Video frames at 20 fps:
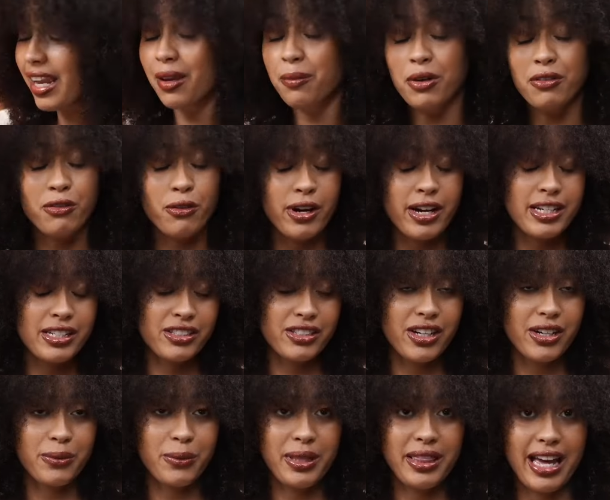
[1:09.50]
before I
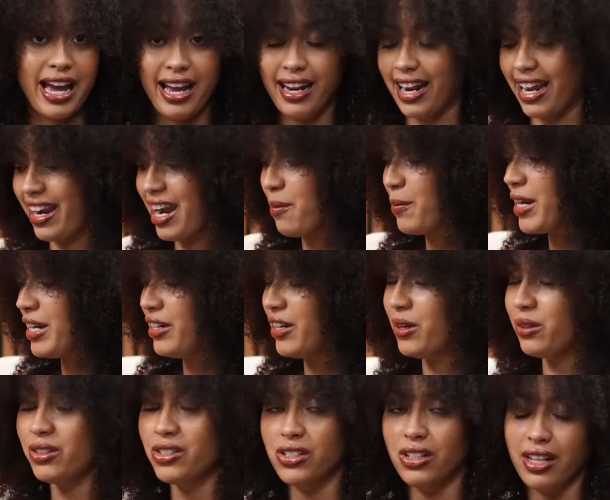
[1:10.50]
start with that, I got my
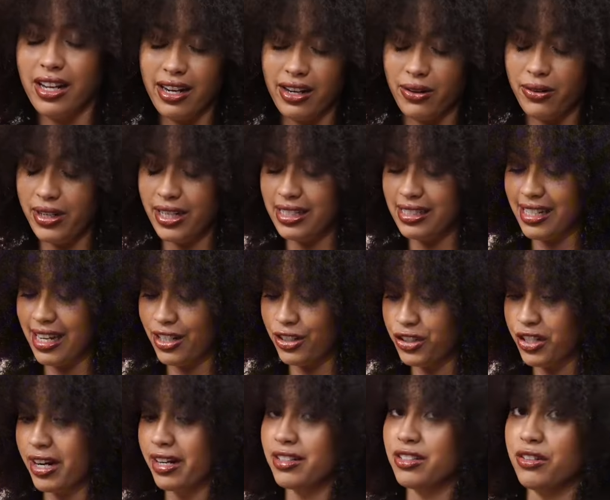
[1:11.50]
notes so that I don't get sidetracked.